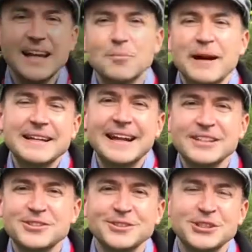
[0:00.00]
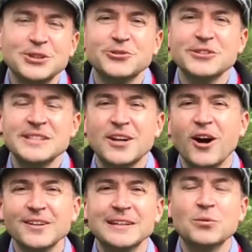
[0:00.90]
celebrate National Children's
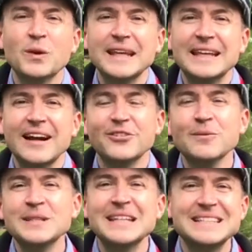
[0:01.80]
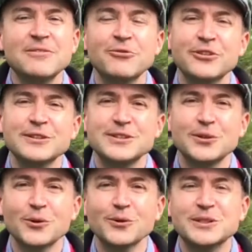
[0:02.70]
Gardening Week, I've come to this infant
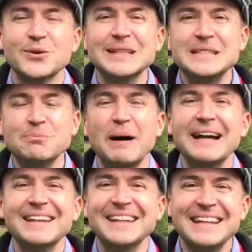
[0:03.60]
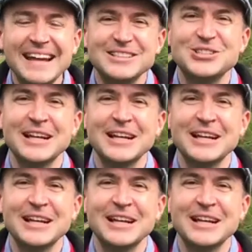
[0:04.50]
school to inspire the next